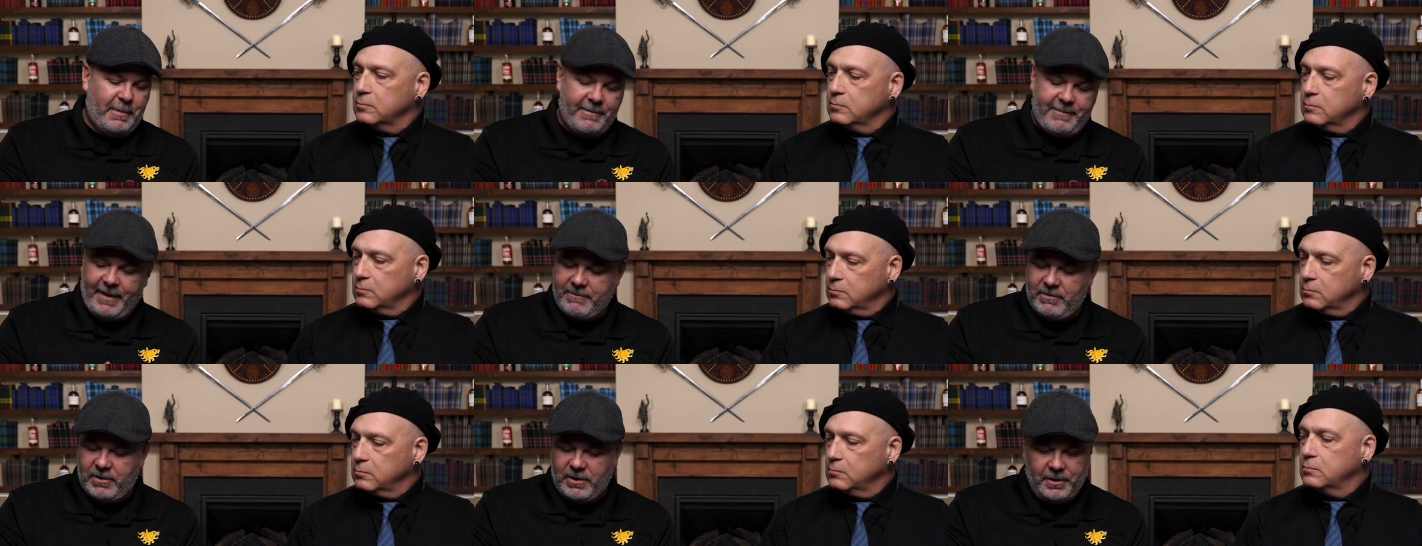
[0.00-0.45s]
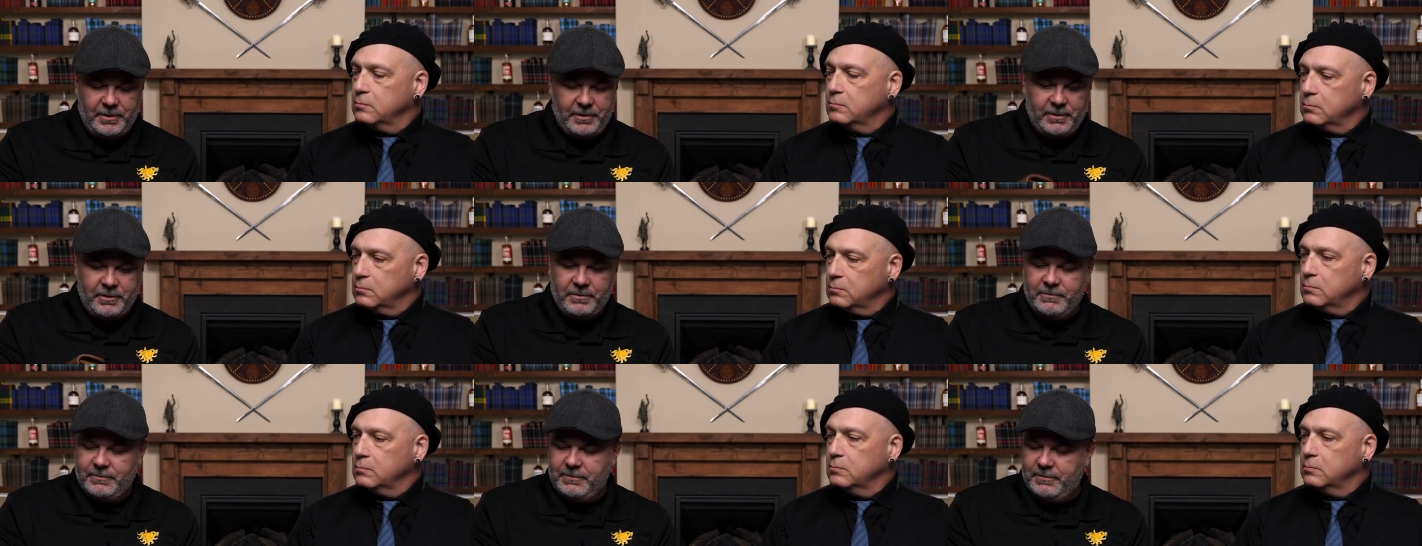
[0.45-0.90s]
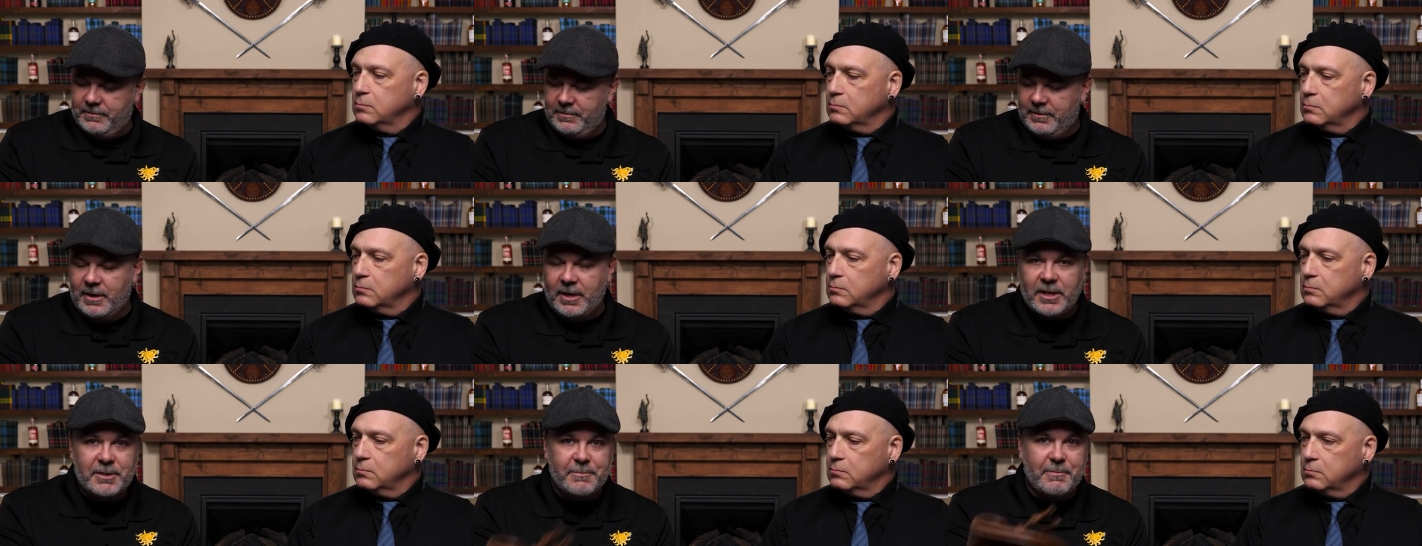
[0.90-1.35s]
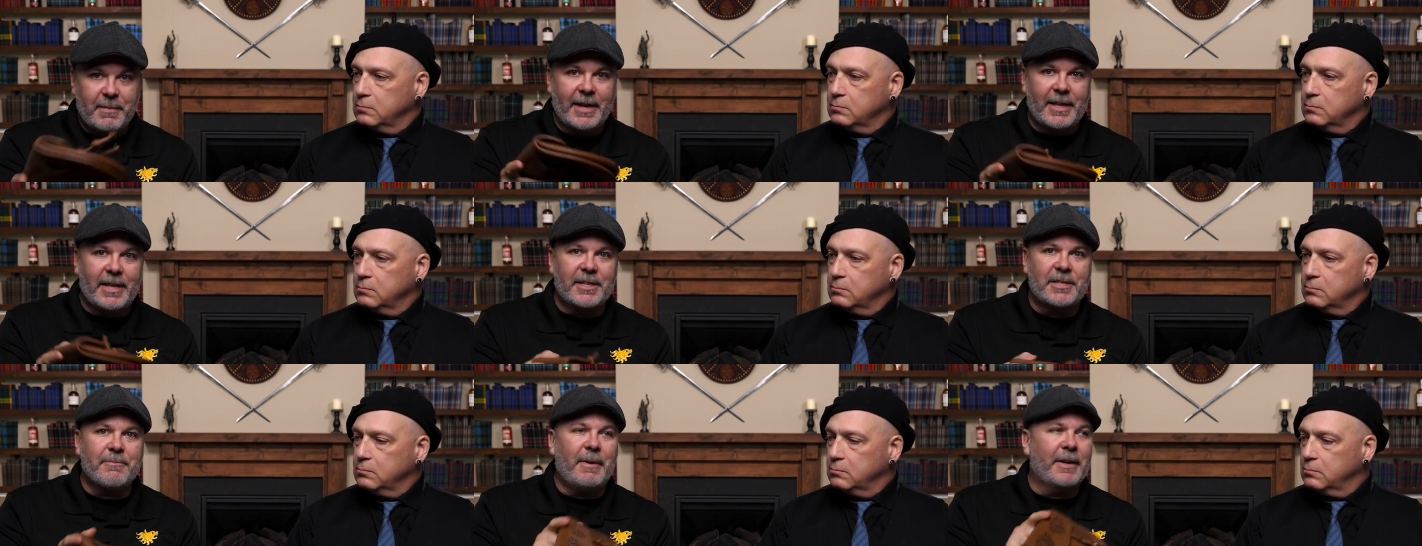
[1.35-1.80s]
Speaker 1: My favorite other. Mm-hmm. This is
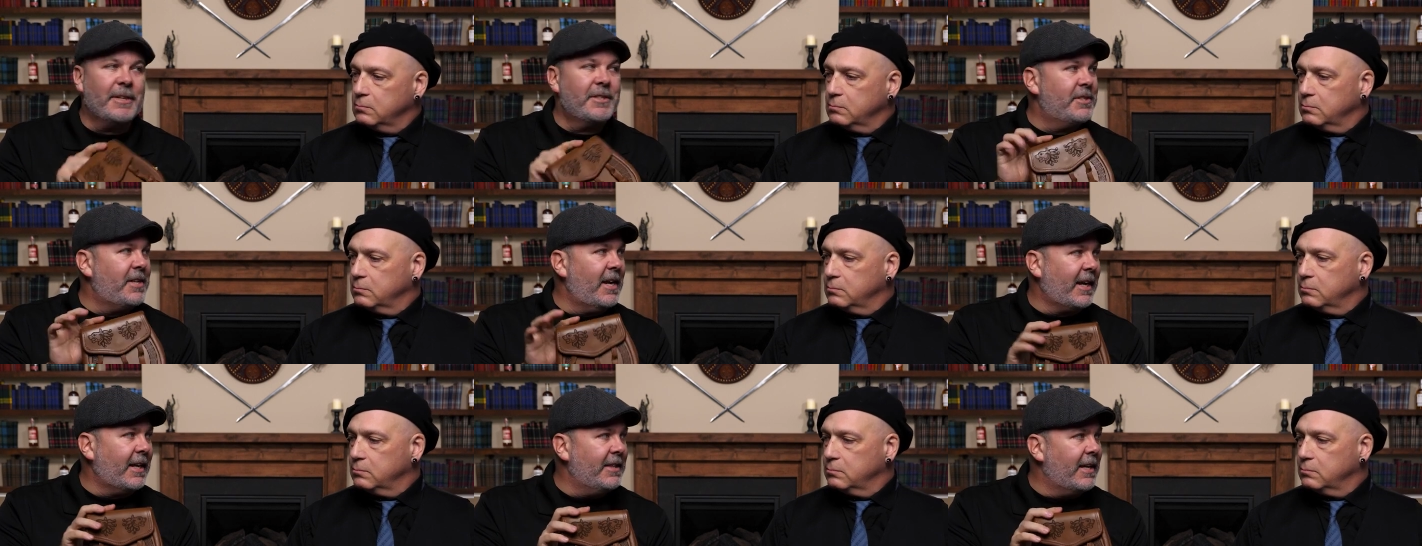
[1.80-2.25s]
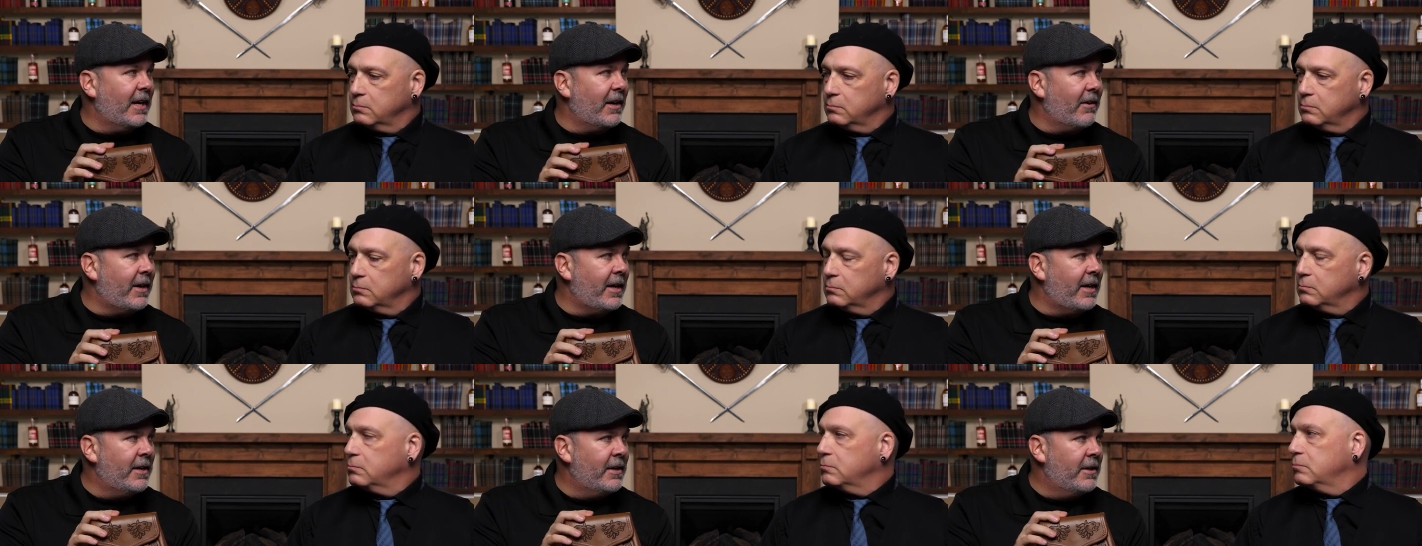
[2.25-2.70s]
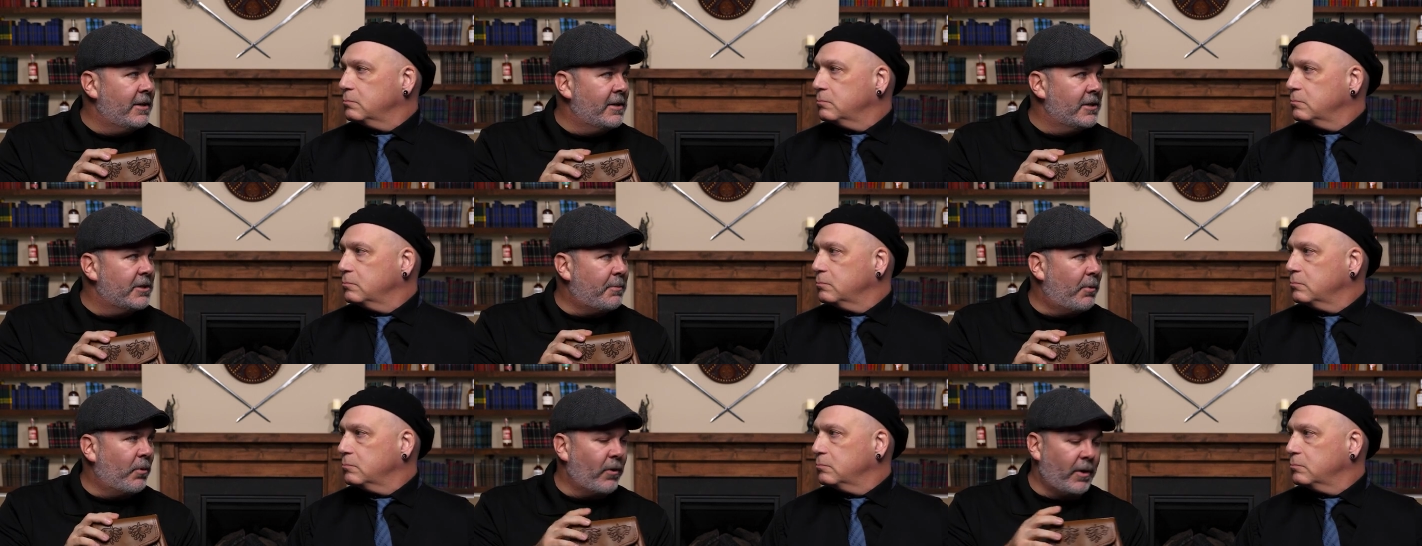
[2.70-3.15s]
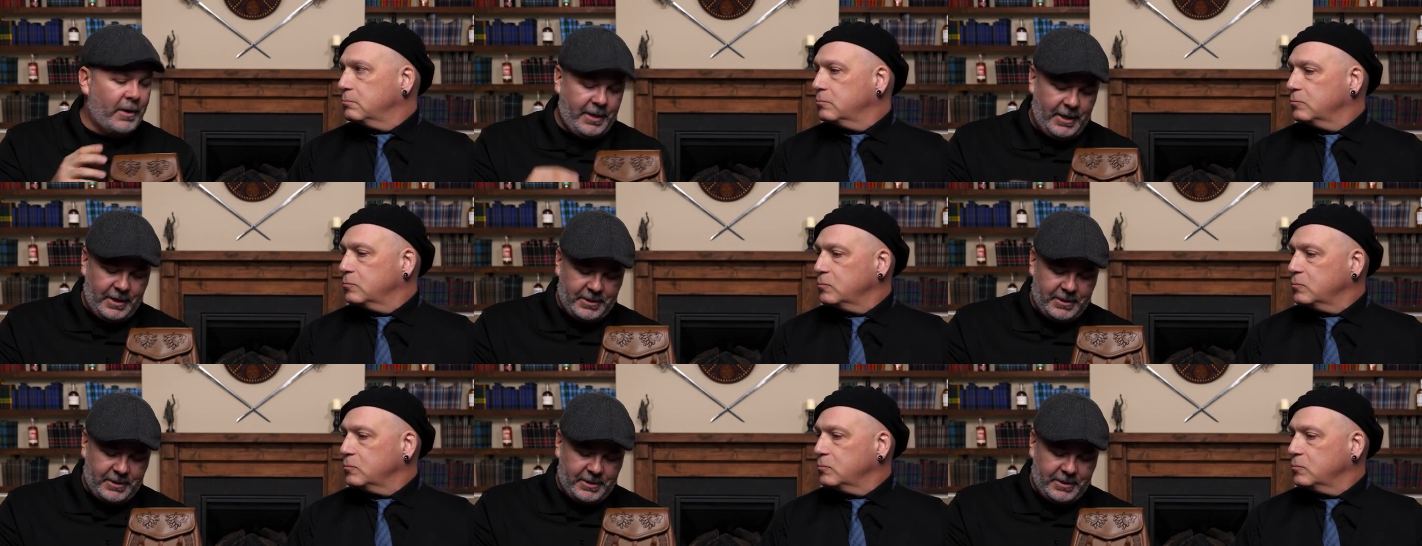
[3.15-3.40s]
my this is my secondary sporn.